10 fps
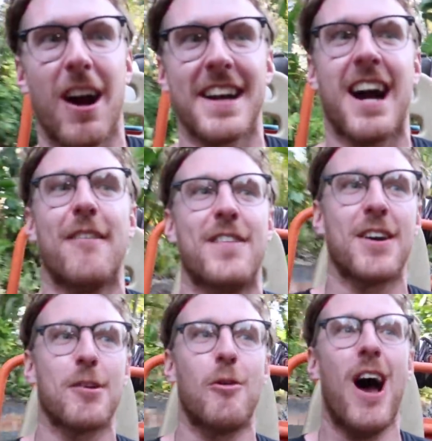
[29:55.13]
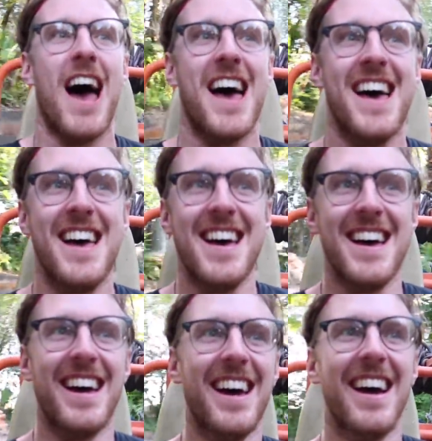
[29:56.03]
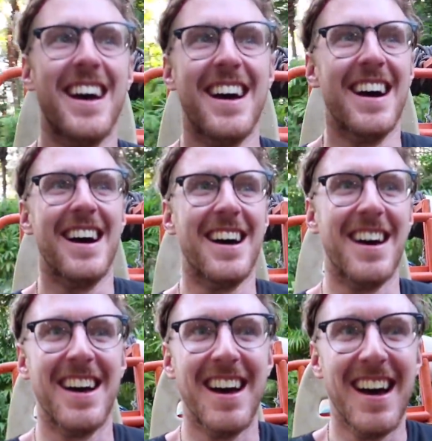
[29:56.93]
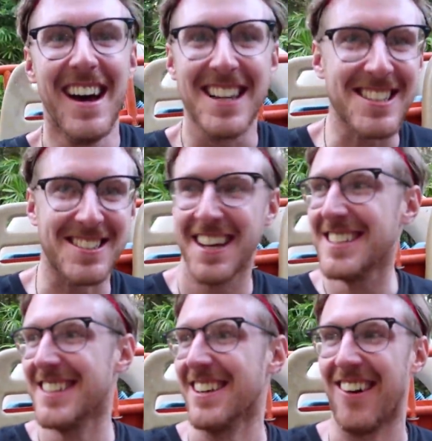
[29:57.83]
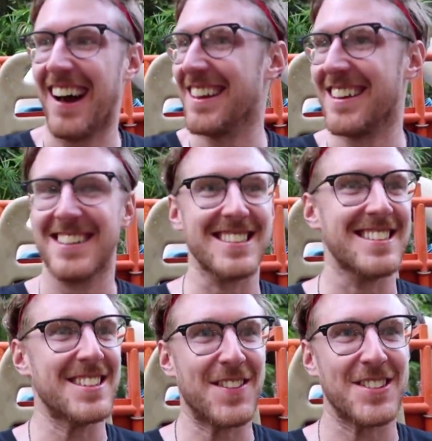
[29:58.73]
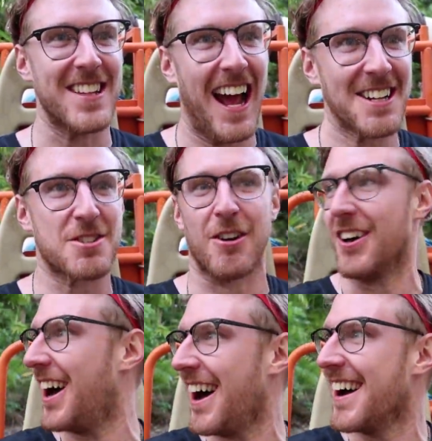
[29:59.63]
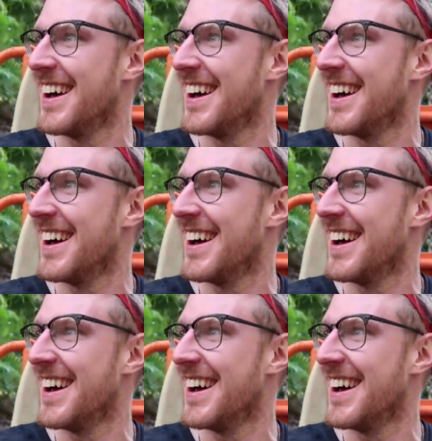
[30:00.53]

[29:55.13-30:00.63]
where I got very wet. Look at this. this is easy. Wow. This feels natural, huh?